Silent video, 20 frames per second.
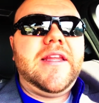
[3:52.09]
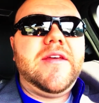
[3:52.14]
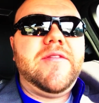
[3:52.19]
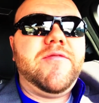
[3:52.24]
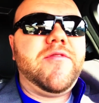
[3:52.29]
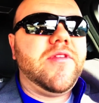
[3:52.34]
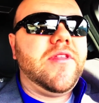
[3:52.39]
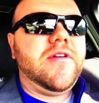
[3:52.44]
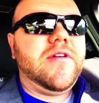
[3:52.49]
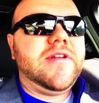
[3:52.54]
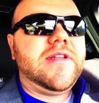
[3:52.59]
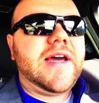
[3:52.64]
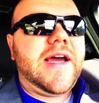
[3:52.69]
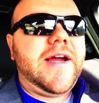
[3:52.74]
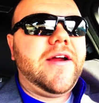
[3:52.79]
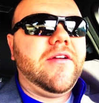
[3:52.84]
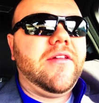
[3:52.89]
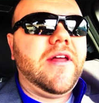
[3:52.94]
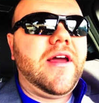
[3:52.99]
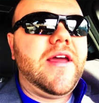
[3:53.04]
them for their
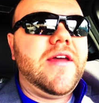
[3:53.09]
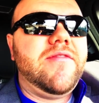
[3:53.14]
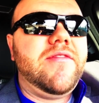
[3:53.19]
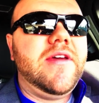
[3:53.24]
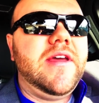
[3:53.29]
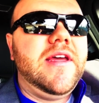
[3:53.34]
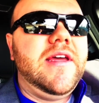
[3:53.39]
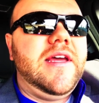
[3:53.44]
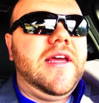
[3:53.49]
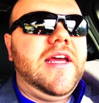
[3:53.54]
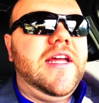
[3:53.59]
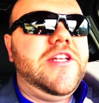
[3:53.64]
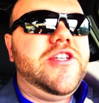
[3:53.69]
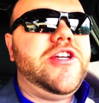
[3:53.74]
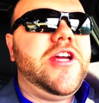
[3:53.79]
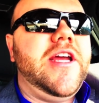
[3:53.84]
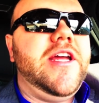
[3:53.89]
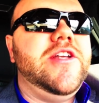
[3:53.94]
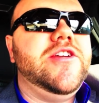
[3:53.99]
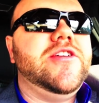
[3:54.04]
entire life. It
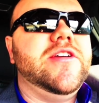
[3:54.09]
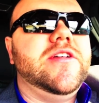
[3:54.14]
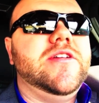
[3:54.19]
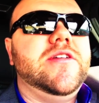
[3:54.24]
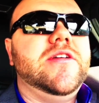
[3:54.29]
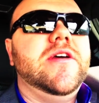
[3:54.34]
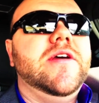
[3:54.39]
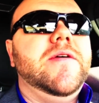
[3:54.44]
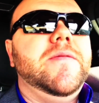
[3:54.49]
changes